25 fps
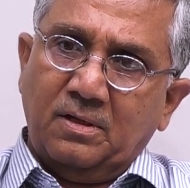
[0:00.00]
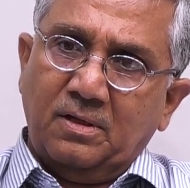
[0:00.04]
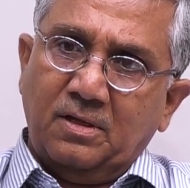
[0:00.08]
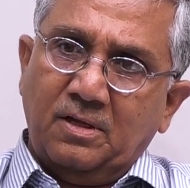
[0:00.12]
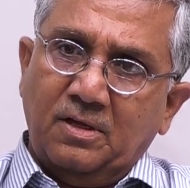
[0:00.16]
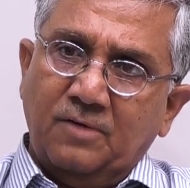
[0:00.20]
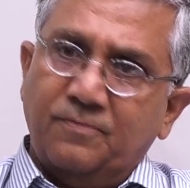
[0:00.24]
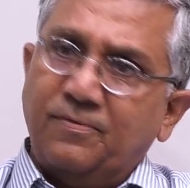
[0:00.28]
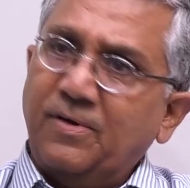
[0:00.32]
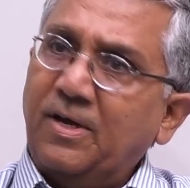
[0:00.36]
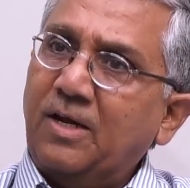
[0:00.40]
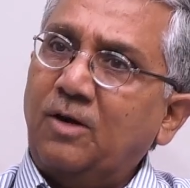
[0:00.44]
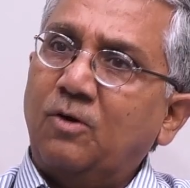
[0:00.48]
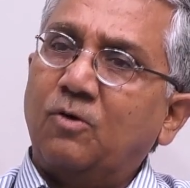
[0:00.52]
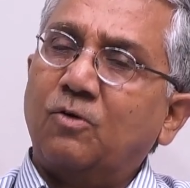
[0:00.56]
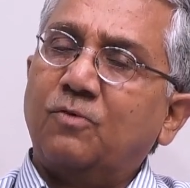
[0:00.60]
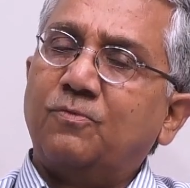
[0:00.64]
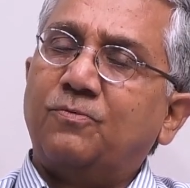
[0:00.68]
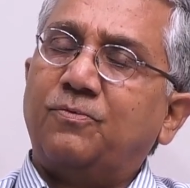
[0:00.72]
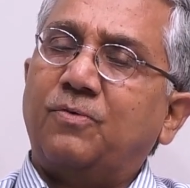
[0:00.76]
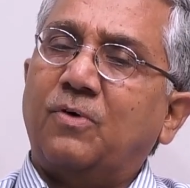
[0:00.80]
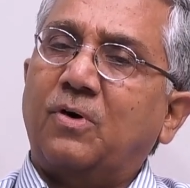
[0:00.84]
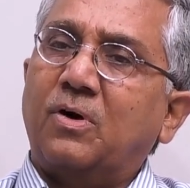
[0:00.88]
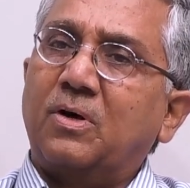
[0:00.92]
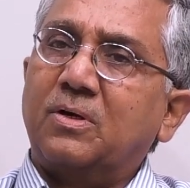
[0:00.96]
if I look
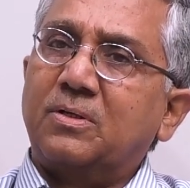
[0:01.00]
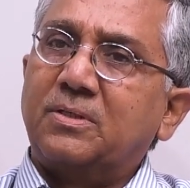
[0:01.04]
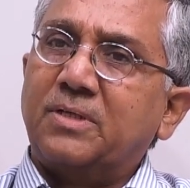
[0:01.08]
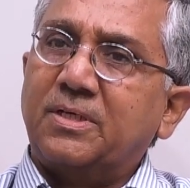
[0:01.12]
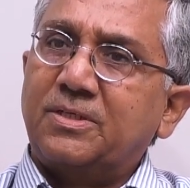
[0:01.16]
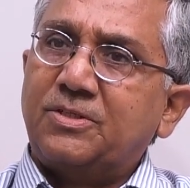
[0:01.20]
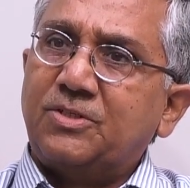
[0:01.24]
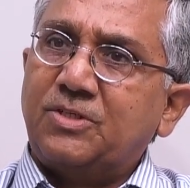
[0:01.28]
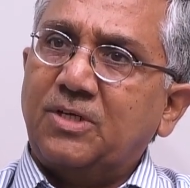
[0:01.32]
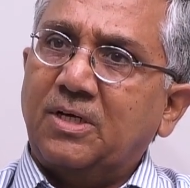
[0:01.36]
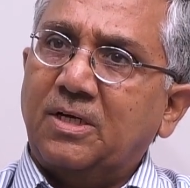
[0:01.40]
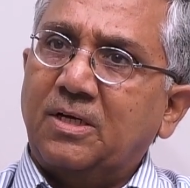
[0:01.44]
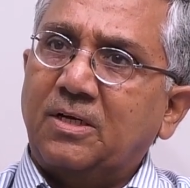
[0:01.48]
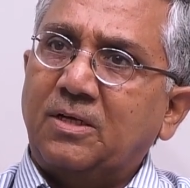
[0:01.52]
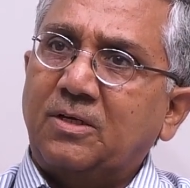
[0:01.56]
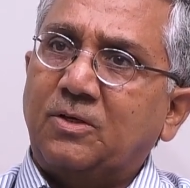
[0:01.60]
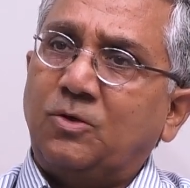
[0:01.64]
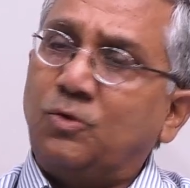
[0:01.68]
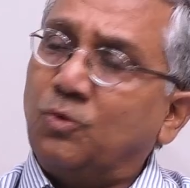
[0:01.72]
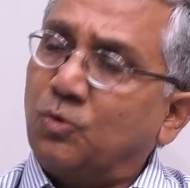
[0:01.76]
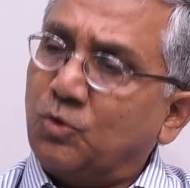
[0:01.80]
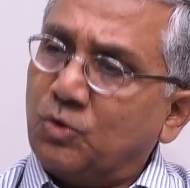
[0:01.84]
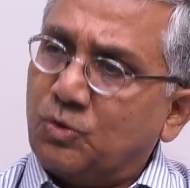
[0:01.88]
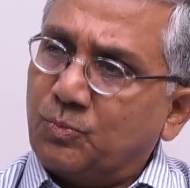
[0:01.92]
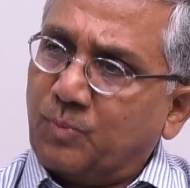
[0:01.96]
for such a
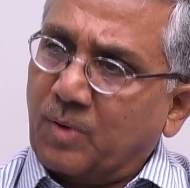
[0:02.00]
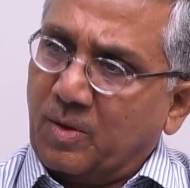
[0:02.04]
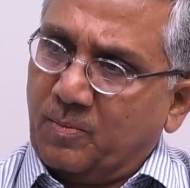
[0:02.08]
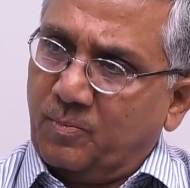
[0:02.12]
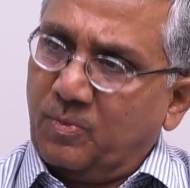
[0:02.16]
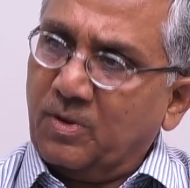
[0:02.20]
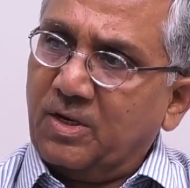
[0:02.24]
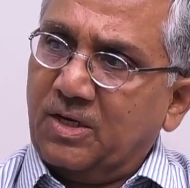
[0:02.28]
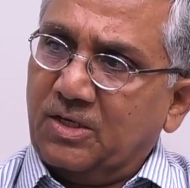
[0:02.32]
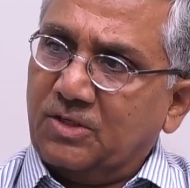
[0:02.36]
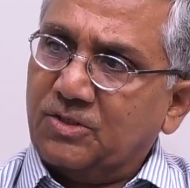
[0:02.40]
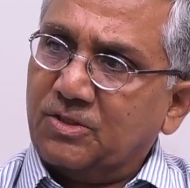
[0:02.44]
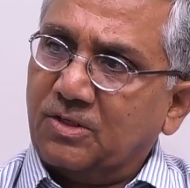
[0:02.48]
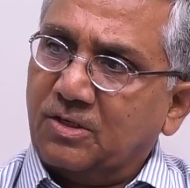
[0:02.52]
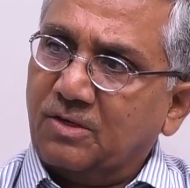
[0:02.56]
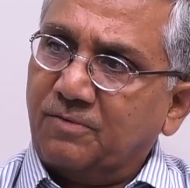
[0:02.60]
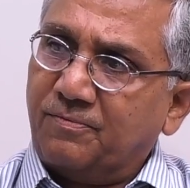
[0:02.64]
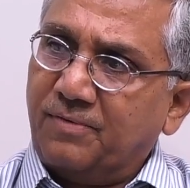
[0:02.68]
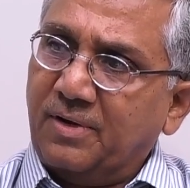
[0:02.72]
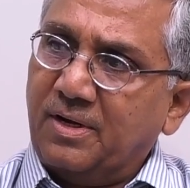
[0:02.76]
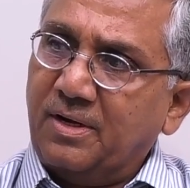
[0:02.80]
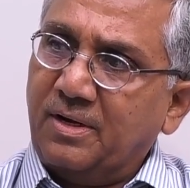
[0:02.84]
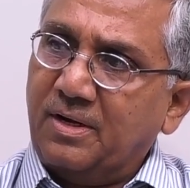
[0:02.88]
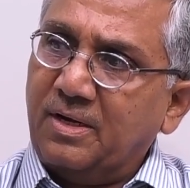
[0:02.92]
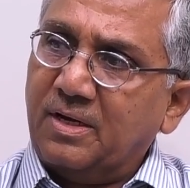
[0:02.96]
huge population of
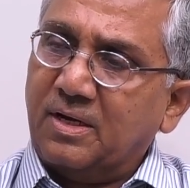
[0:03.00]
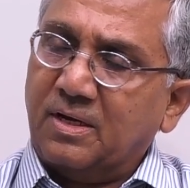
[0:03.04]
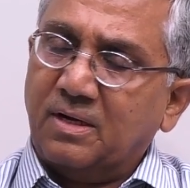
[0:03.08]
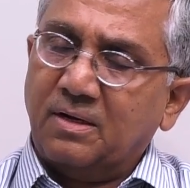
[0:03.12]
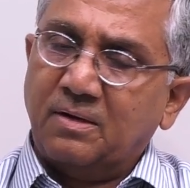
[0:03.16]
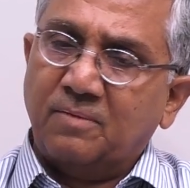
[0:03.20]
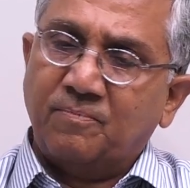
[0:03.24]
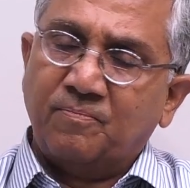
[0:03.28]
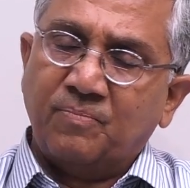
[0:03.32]
India